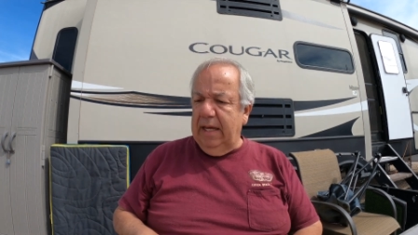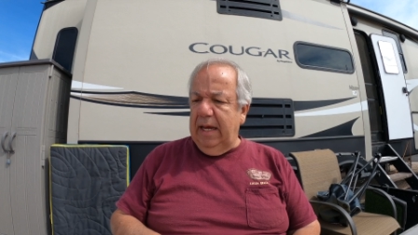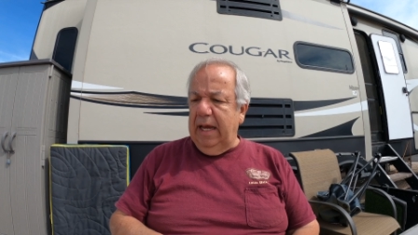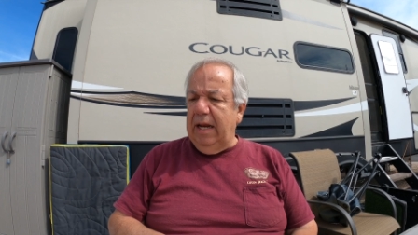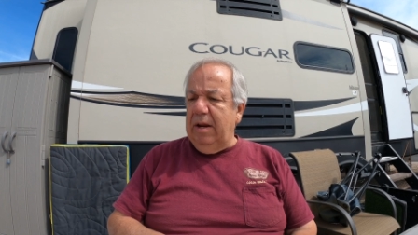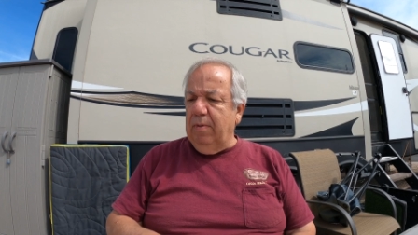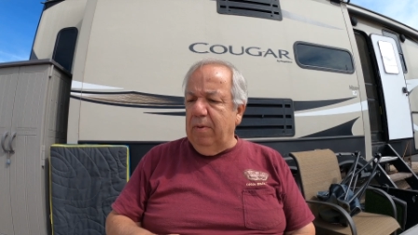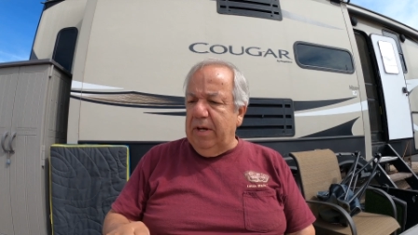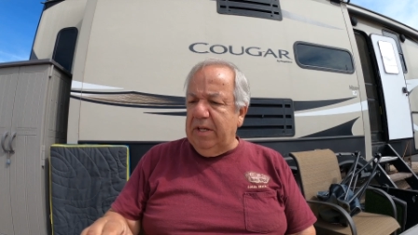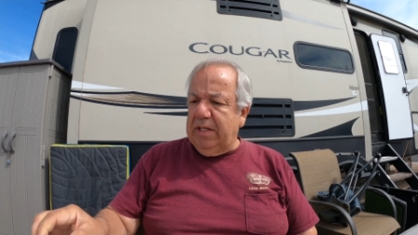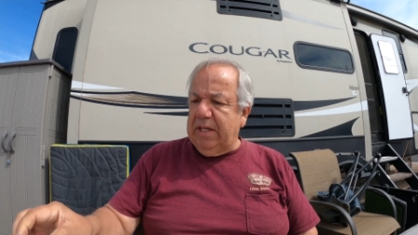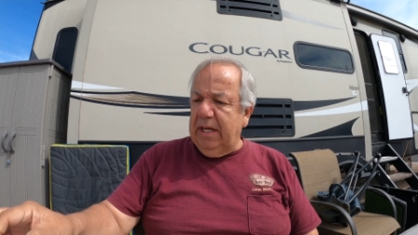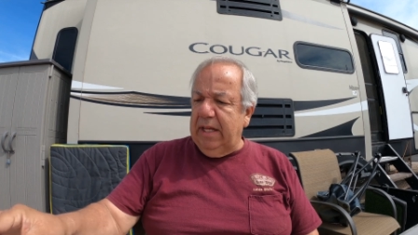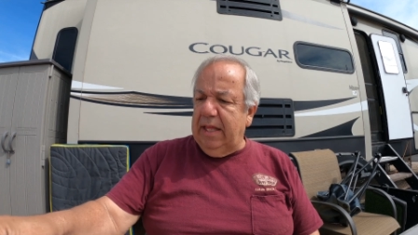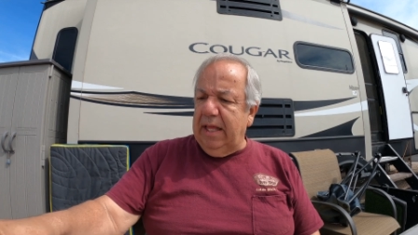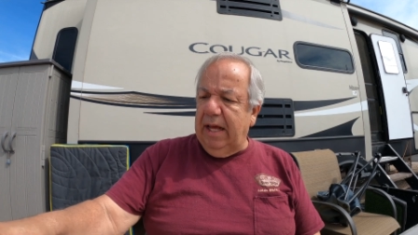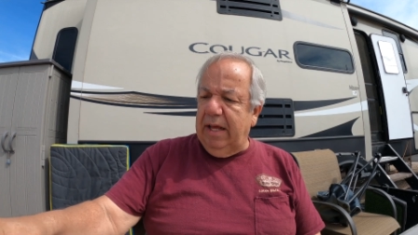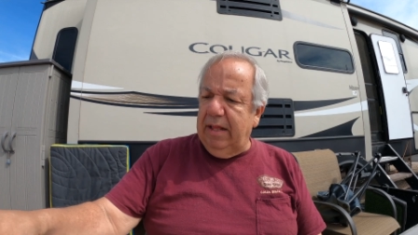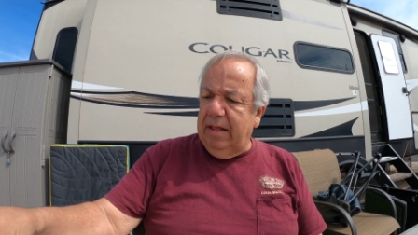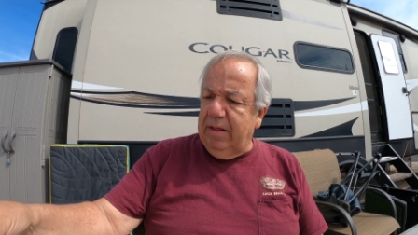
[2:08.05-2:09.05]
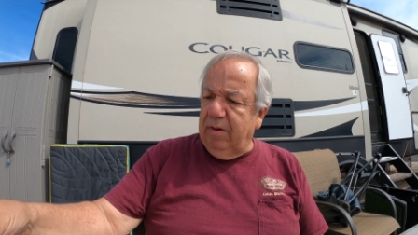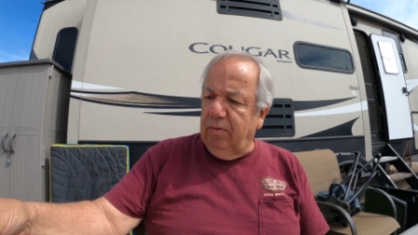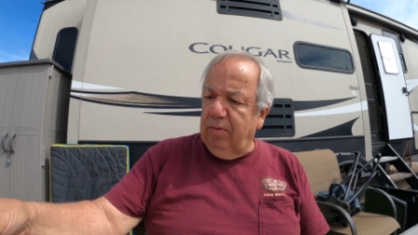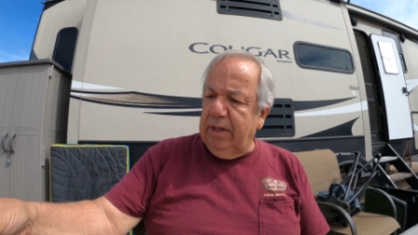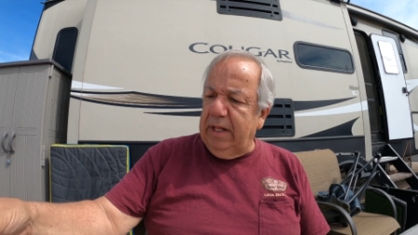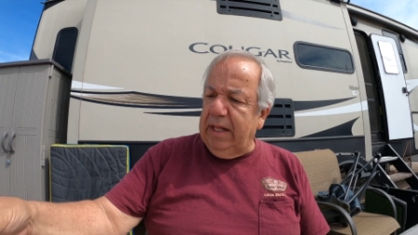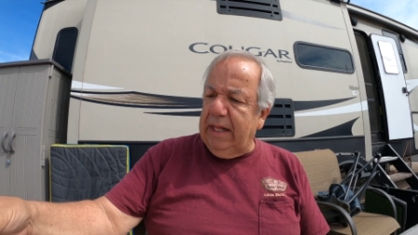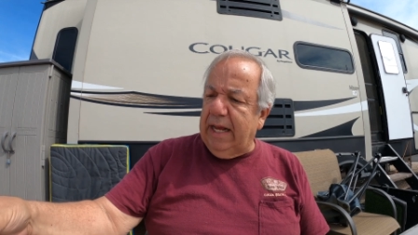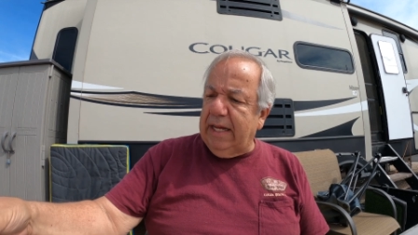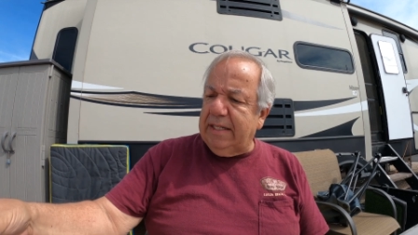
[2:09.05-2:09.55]
Anyways, the
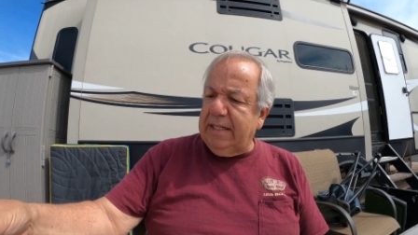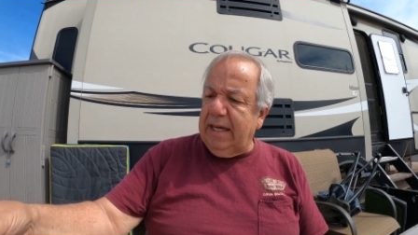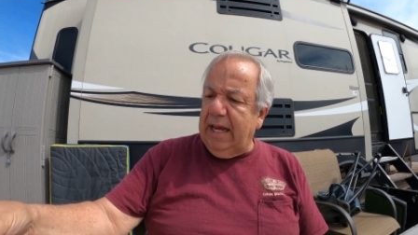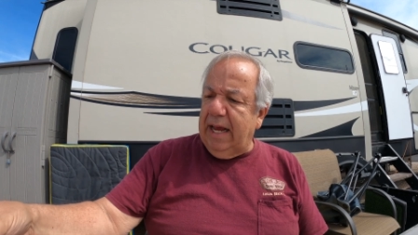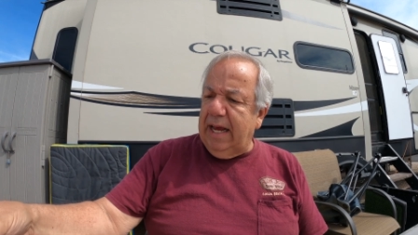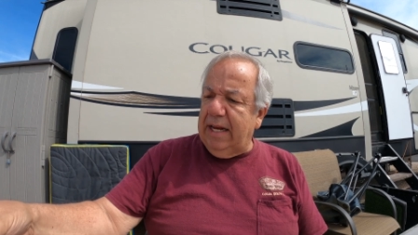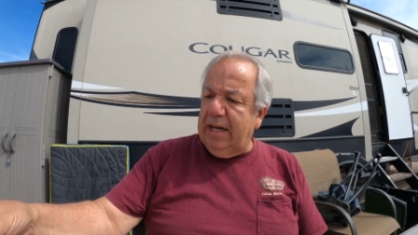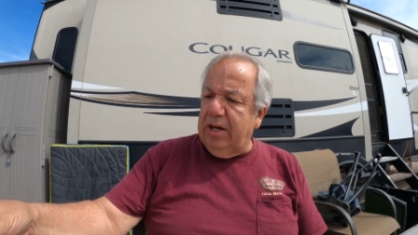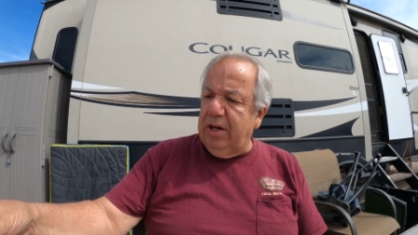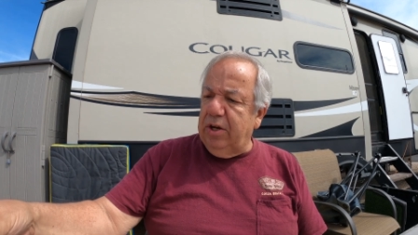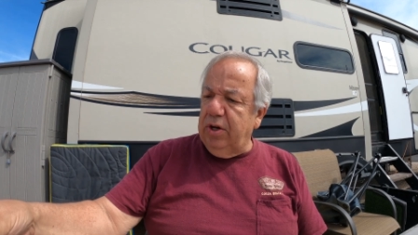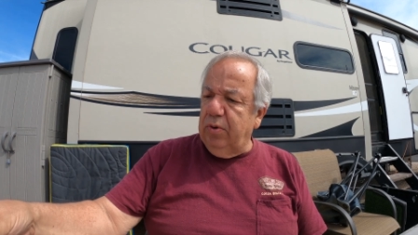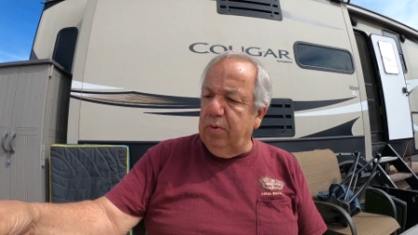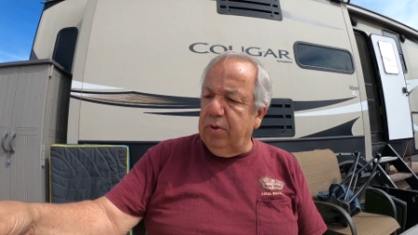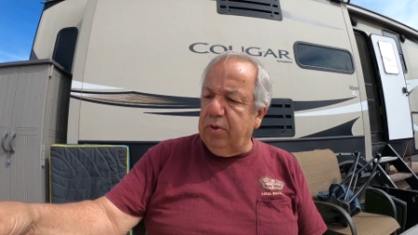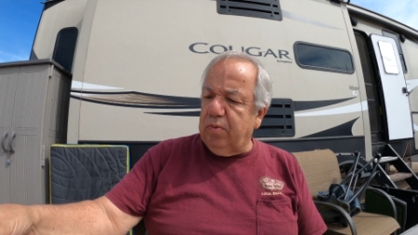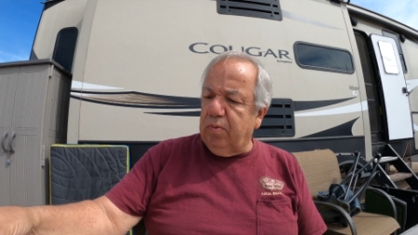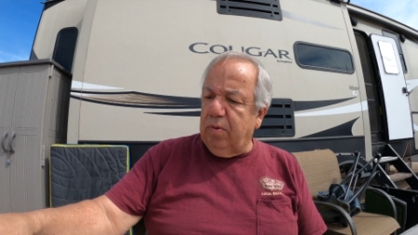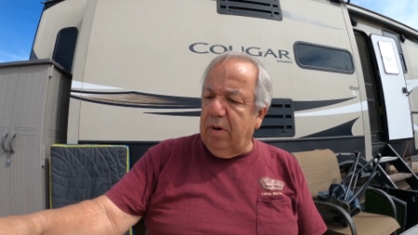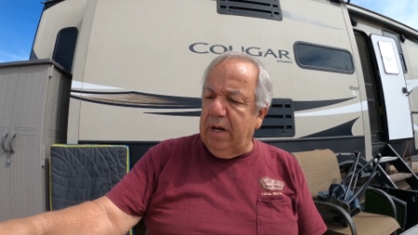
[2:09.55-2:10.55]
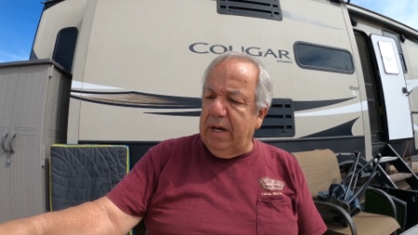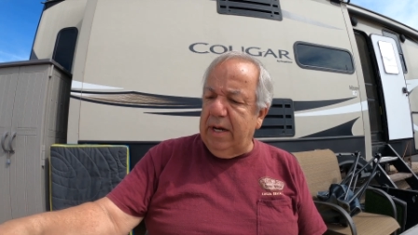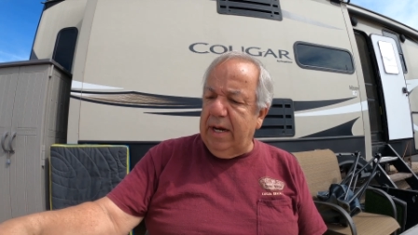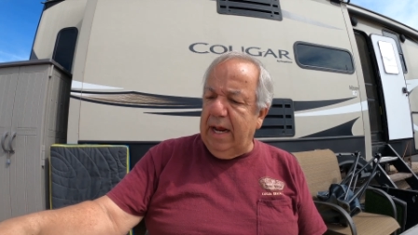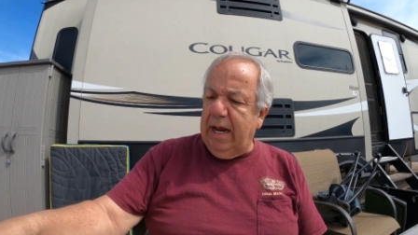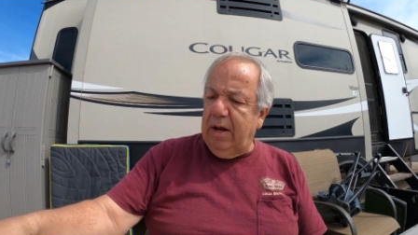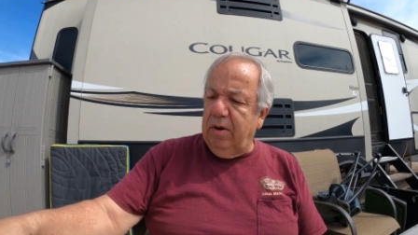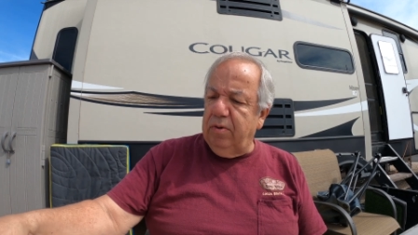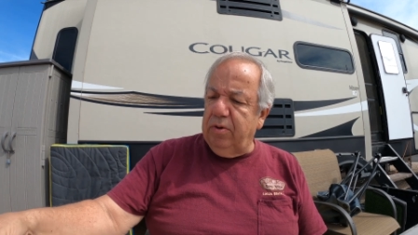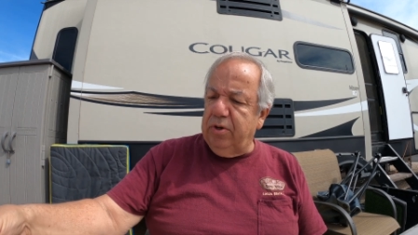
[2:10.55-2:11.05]
only last thing I had to do was run
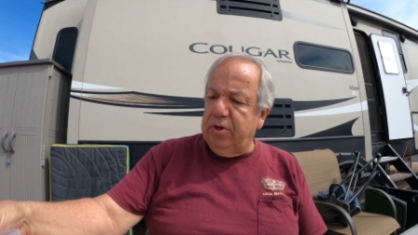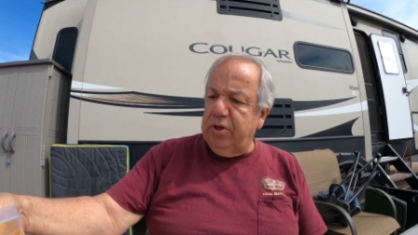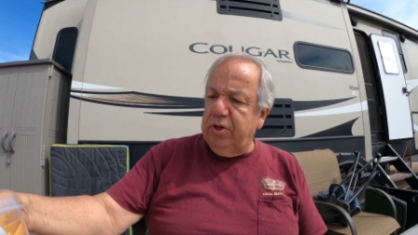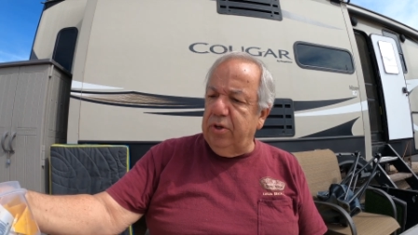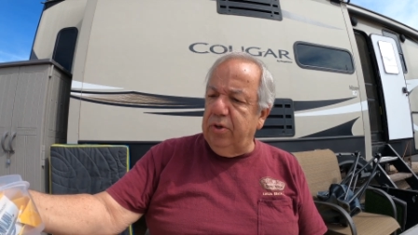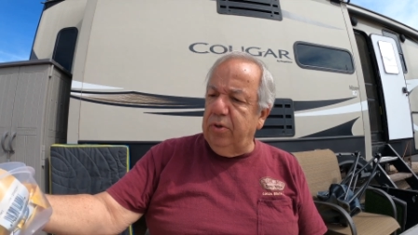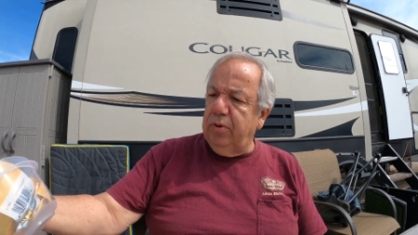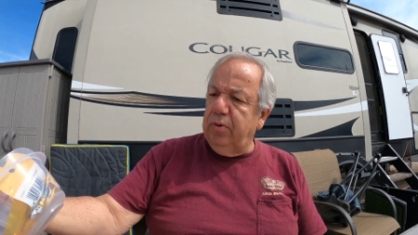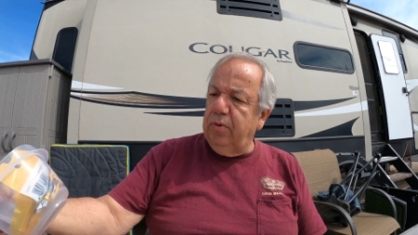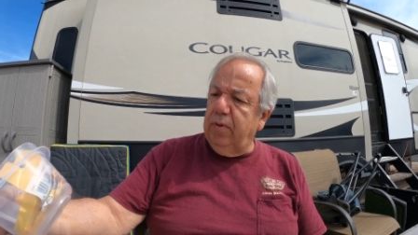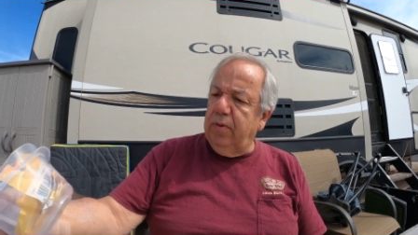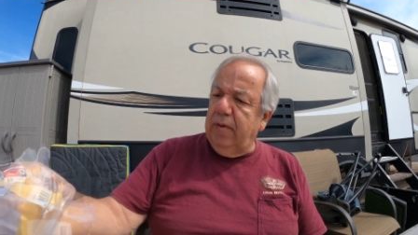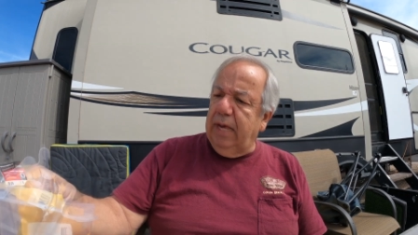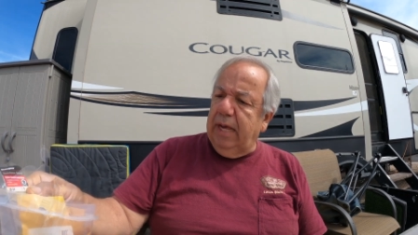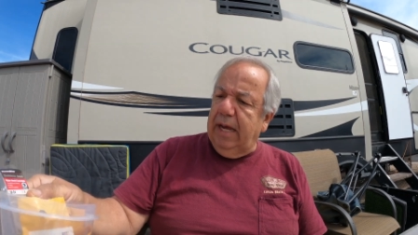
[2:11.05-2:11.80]
down to,